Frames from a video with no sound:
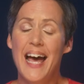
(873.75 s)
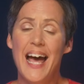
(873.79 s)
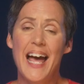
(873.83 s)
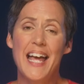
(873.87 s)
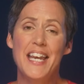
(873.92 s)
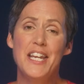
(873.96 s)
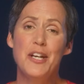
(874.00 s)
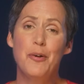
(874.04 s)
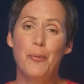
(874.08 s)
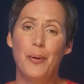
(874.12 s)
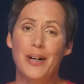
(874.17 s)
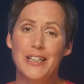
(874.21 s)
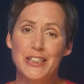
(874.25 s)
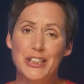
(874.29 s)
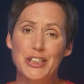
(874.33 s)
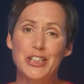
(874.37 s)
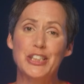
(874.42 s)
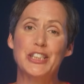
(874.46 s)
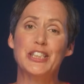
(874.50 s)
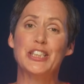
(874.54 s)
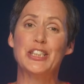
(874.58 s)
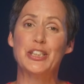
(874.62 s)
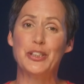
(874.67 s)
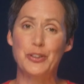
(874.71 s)
Any
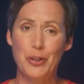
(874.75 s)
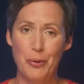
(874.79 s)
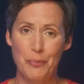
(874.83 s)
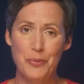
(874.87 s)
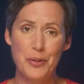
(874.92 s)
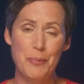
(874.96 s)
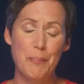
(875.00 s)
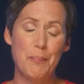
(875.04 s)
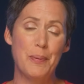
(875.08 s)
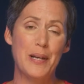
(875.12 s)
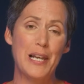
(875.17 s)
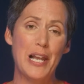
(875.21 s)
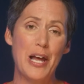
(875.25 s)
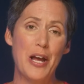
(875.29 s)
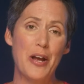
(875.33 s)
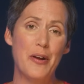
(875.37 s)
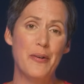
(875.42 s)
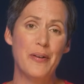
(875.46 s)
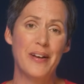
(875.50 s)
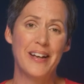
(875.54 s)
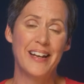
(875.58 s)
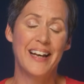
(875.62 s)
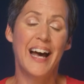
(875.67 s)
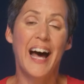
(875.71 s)
questions, drop them
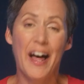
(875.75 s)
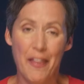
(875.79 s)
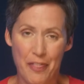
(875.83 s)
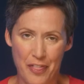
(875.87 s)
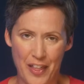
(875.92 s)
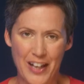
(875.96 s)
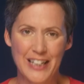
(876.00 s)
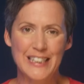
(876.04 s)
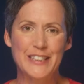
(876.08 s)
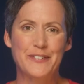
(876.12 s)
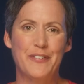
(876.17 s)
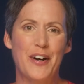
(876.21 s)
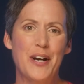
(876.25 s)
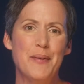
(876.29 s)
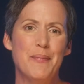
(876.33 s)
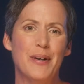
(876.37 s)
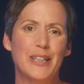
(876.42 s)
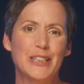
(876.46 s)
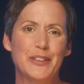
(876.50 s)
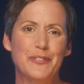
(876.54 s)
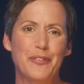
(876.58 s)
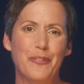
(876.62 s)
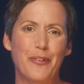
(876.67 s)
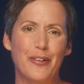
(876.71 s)
below, and thanks very
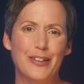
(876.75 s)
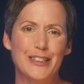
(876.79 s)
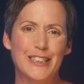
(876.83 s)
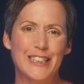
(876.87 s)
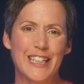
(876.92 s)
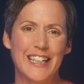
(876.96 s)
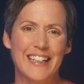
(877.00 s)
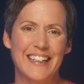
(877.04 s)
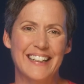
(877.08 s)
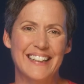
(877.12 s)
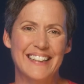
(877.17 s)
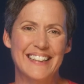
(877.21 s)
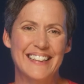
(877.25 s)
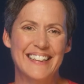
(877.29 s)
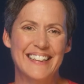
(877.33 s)
much for watching.